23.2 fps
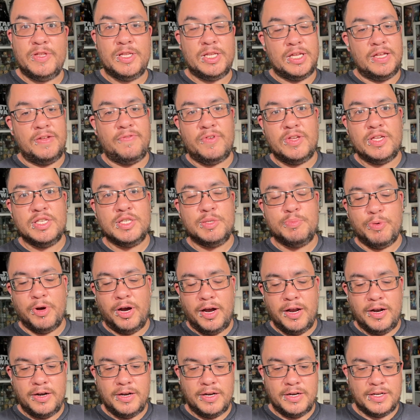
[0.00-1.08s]
TV
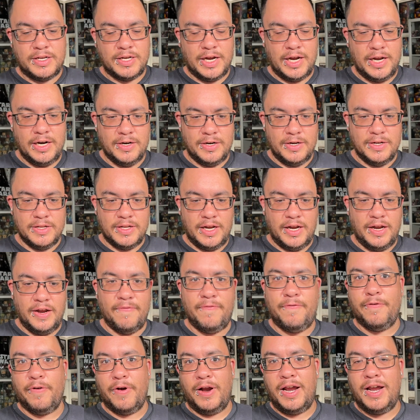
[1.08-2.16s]
spot titled
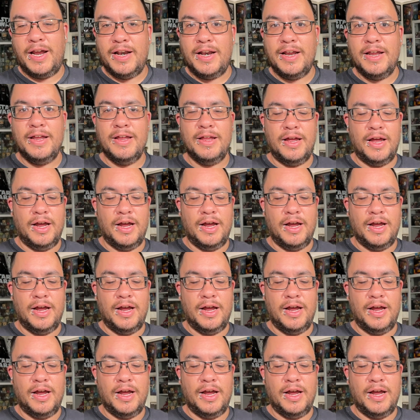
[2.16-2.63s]
Afraid,